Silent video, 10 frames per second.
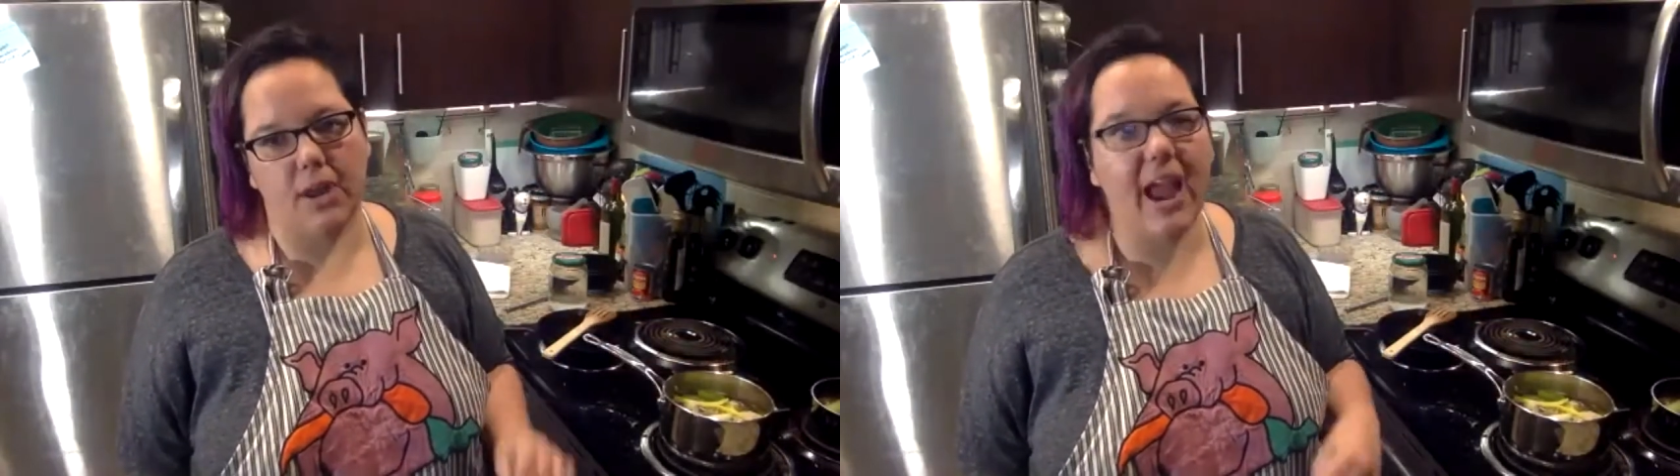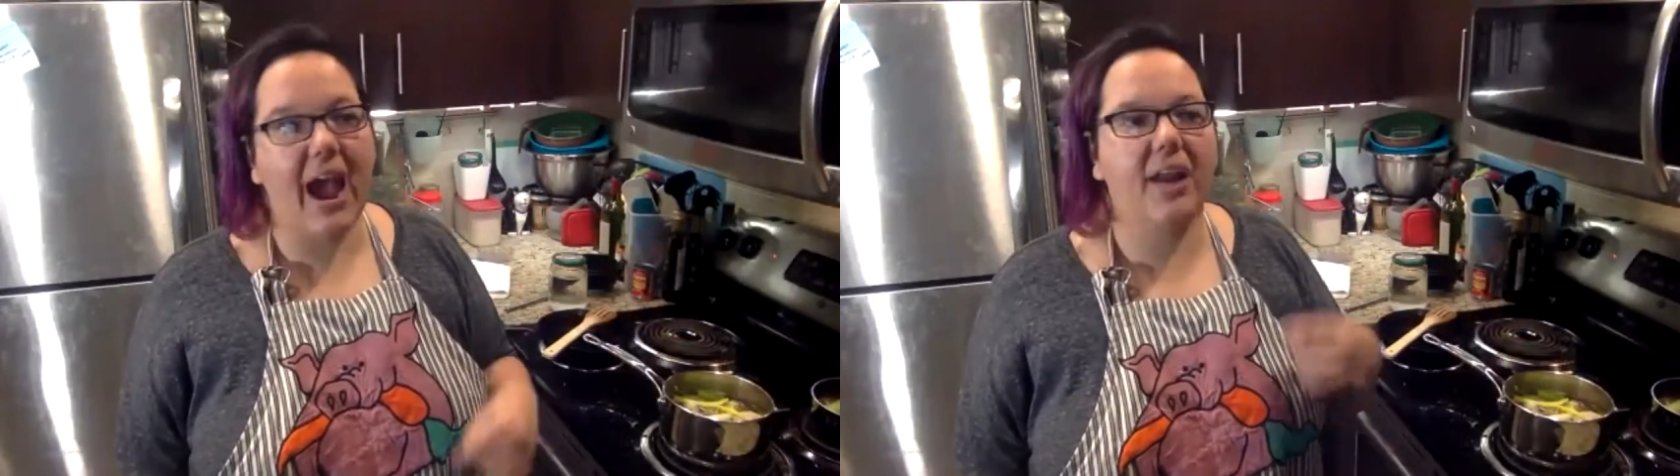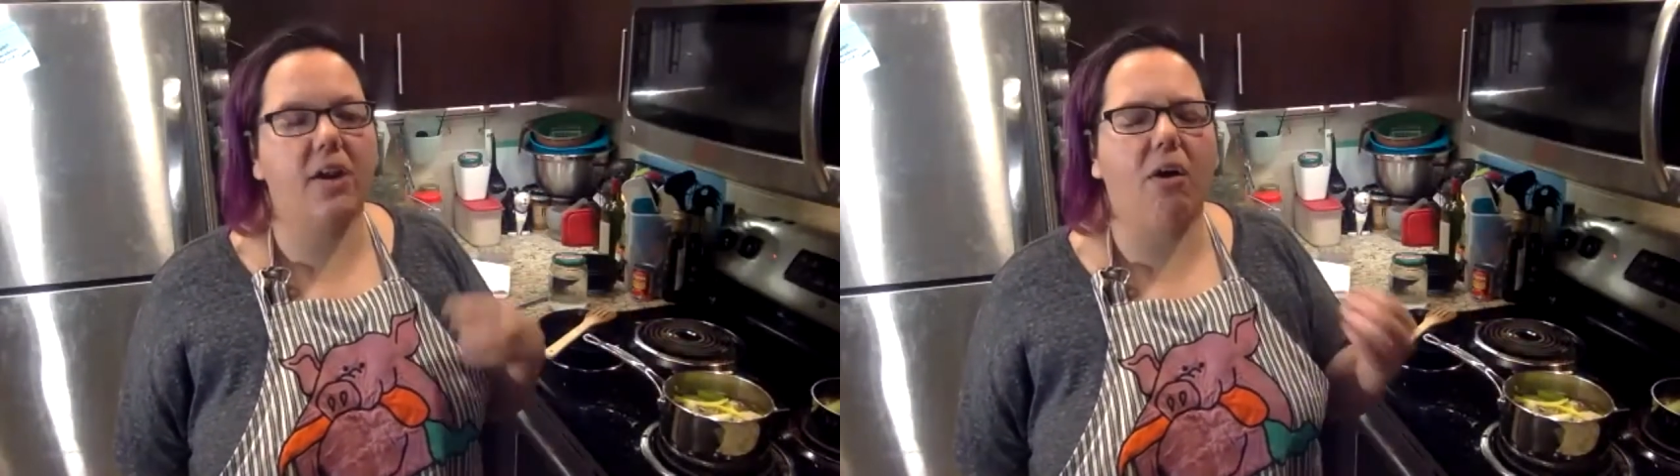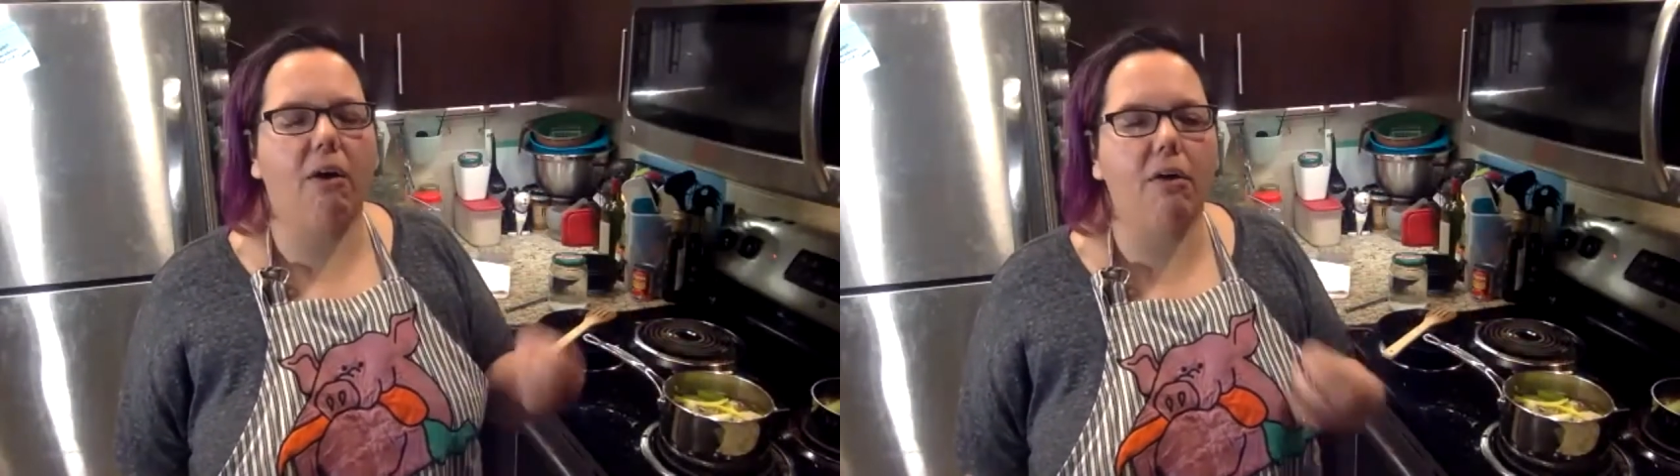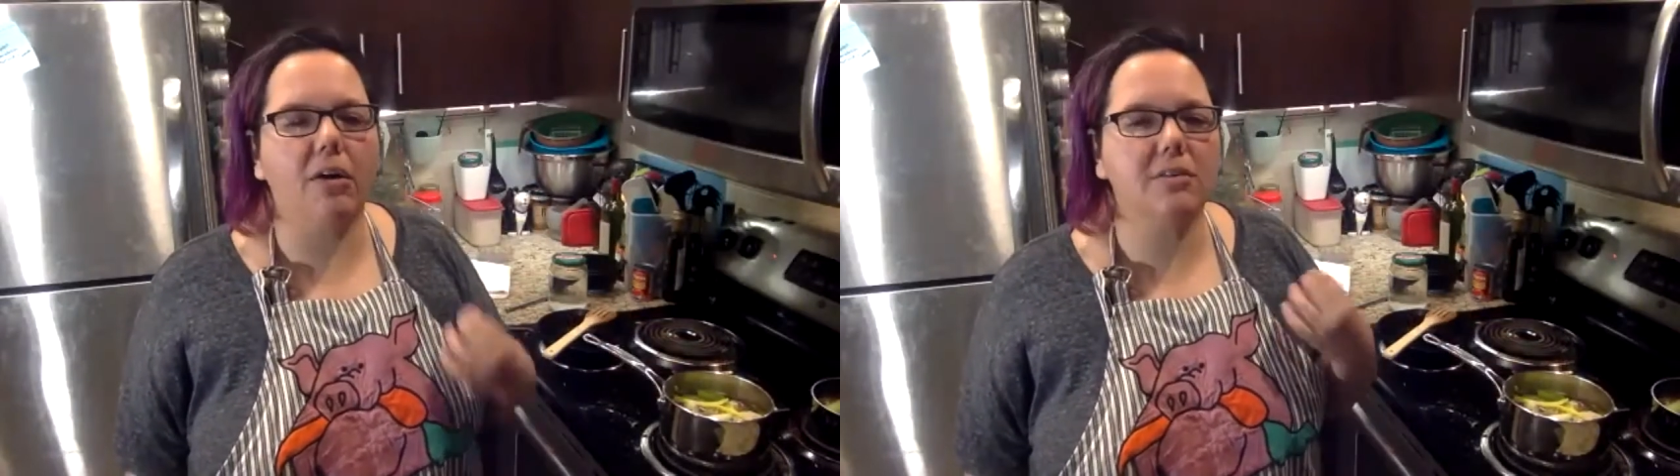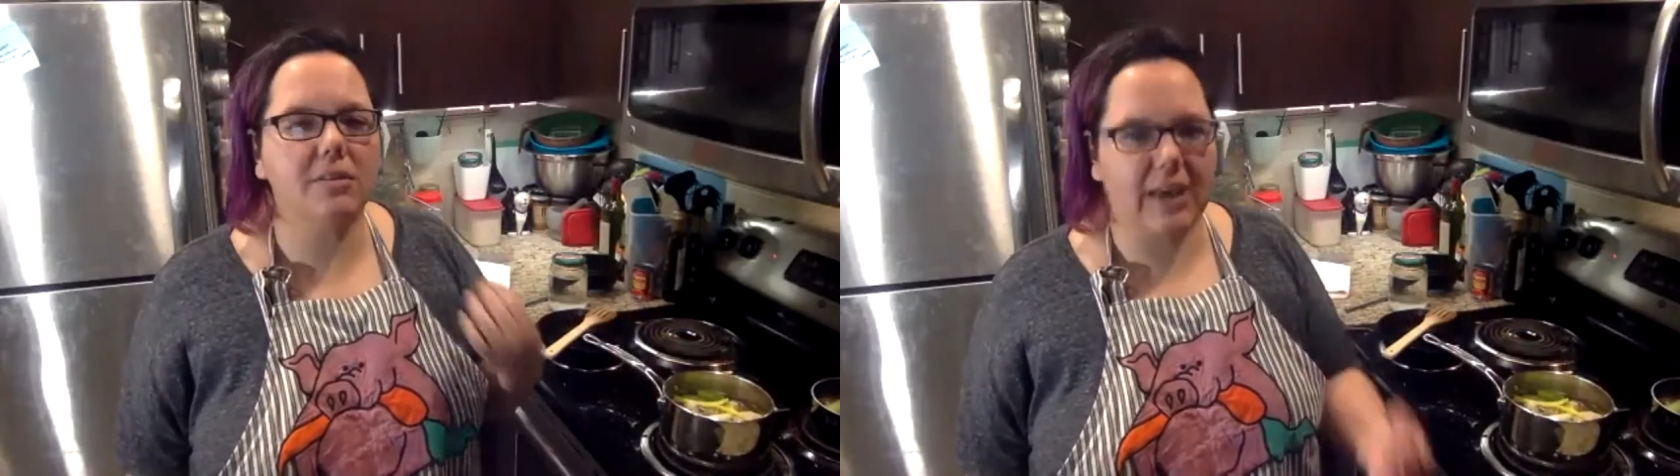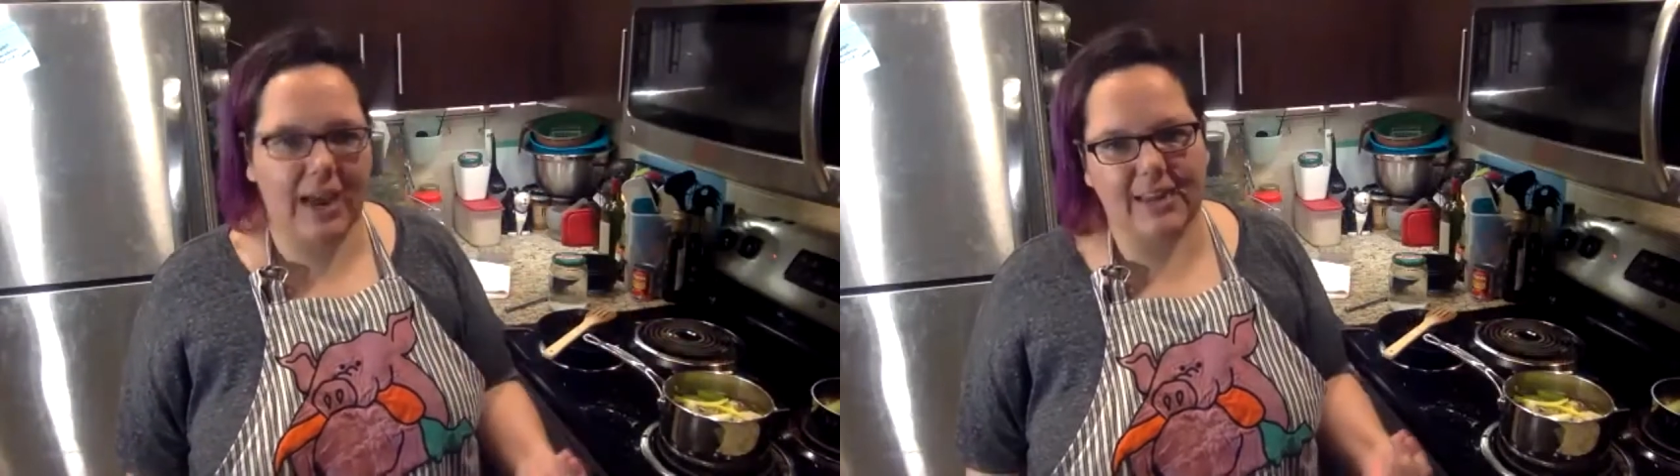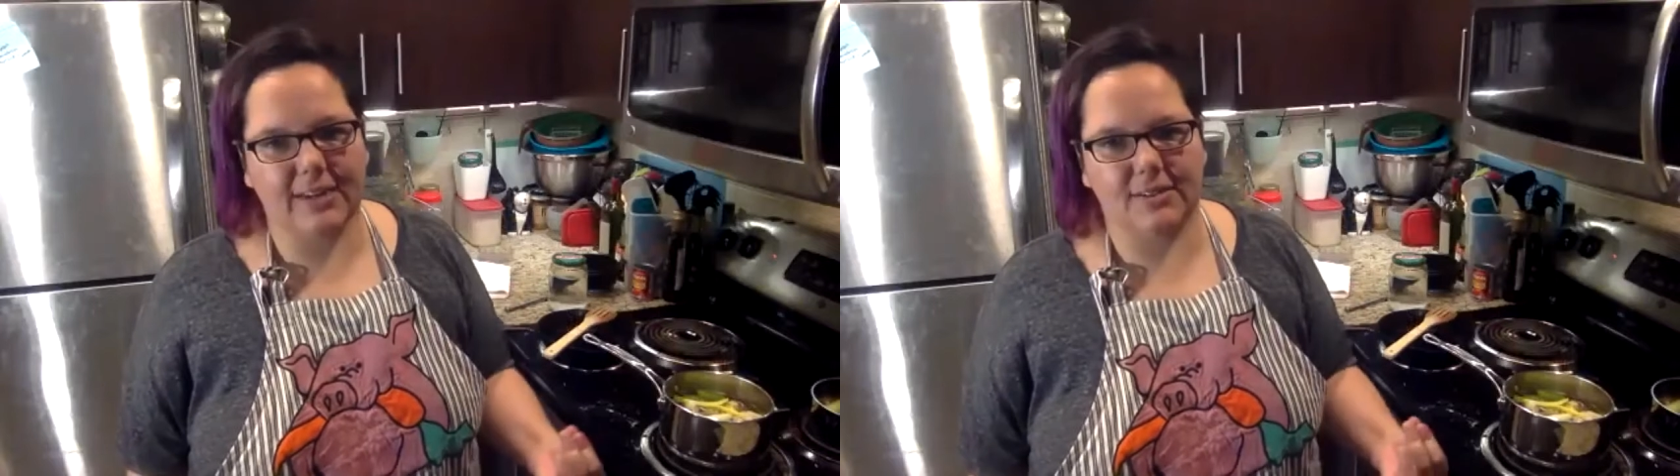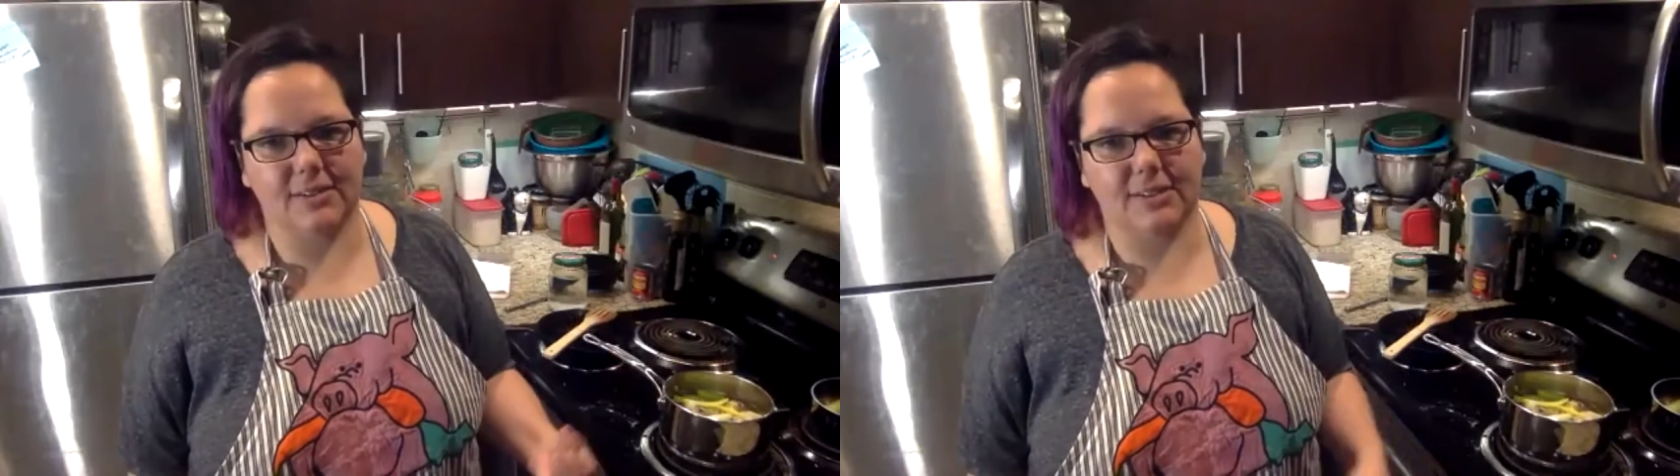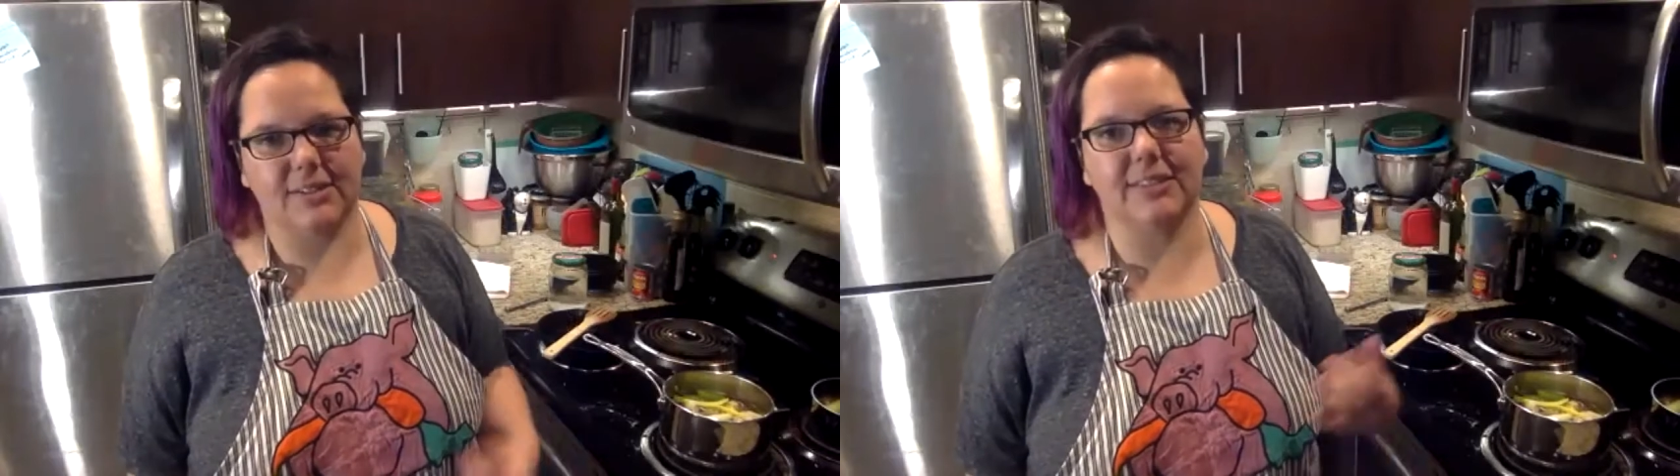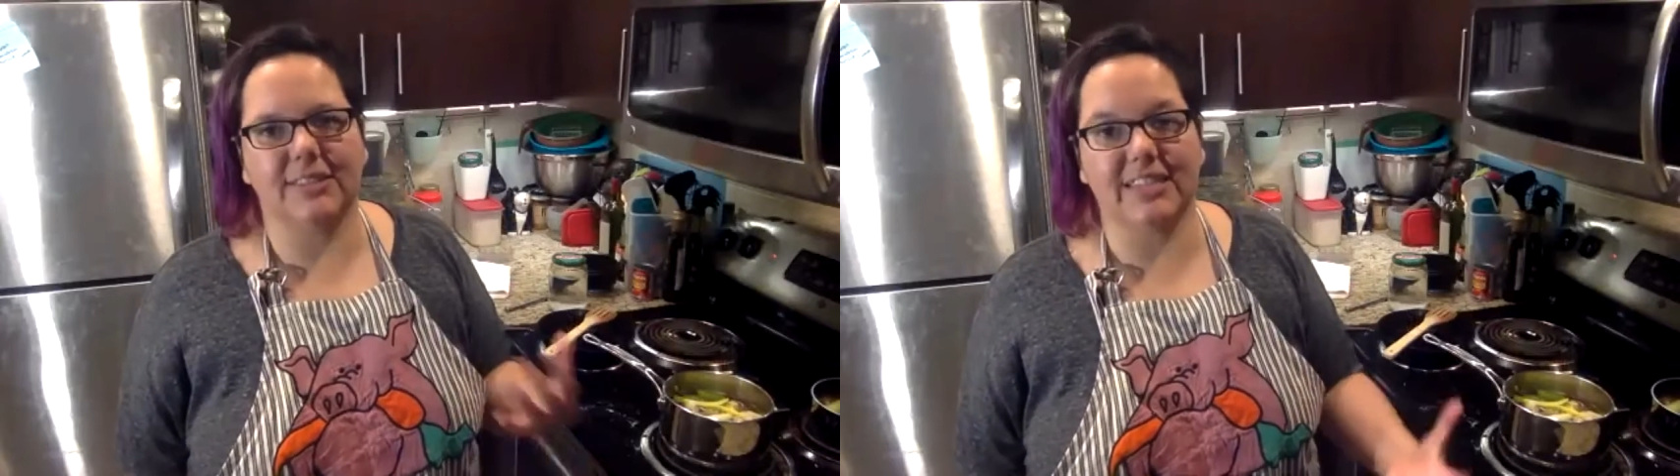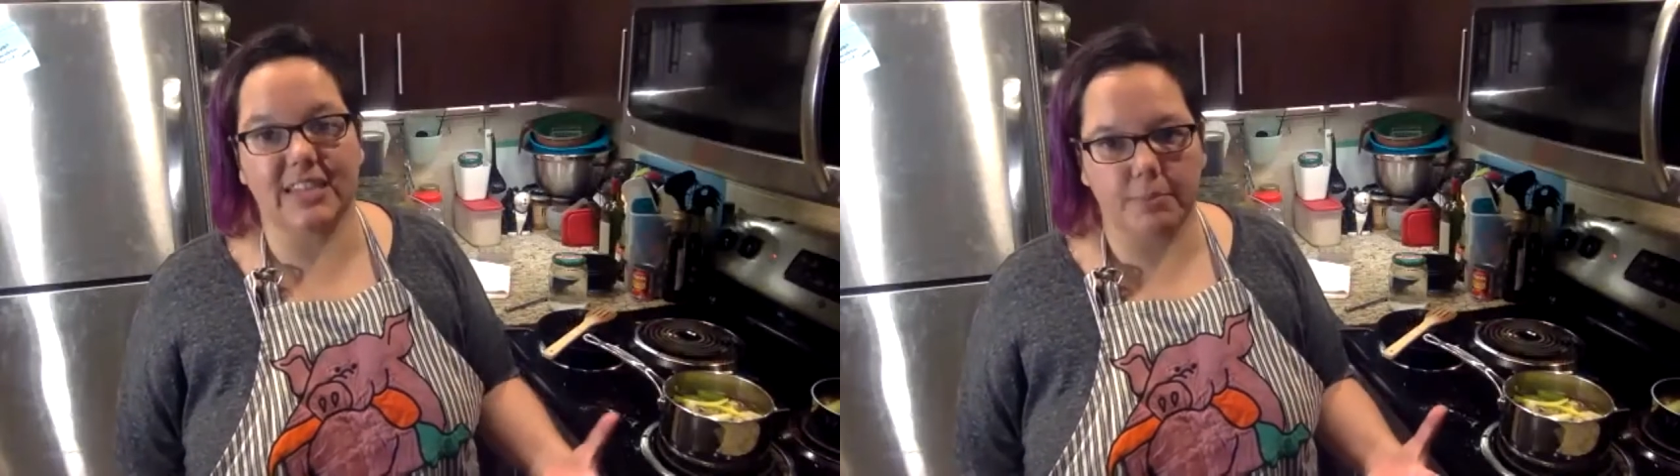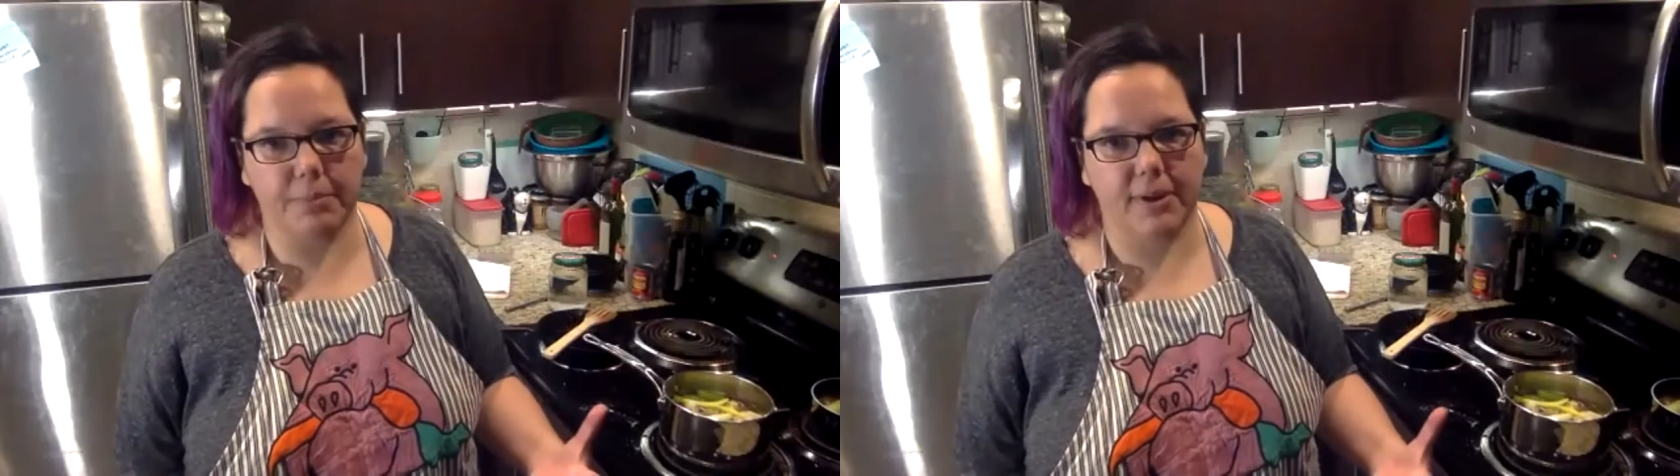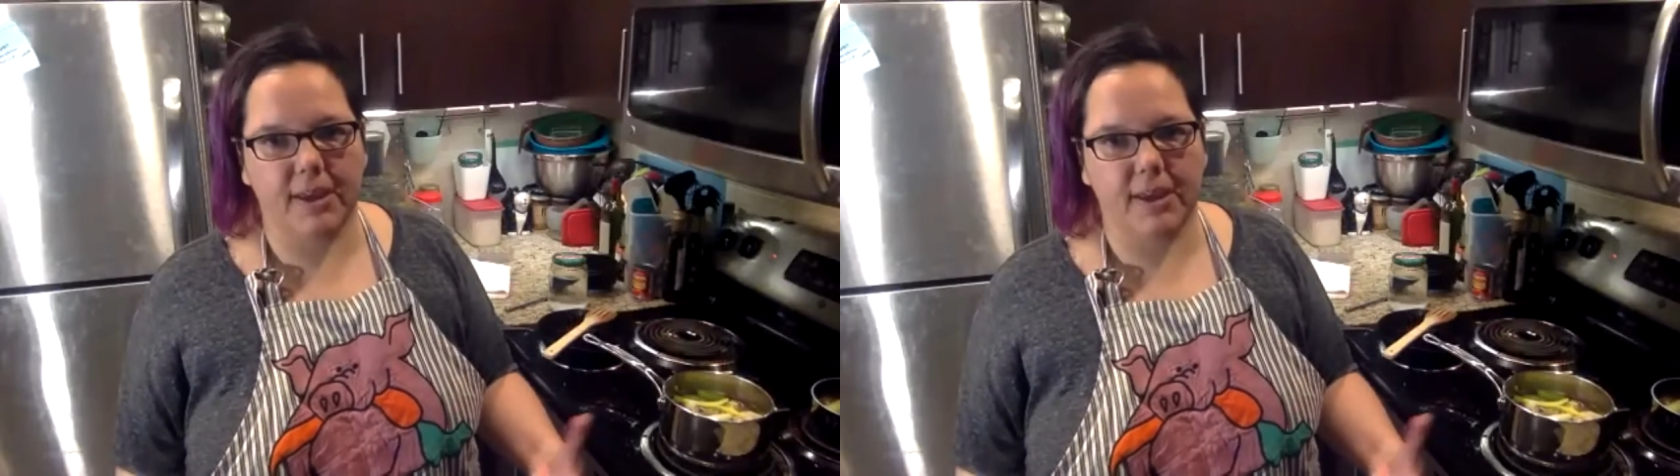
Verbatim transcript: It had all night to steep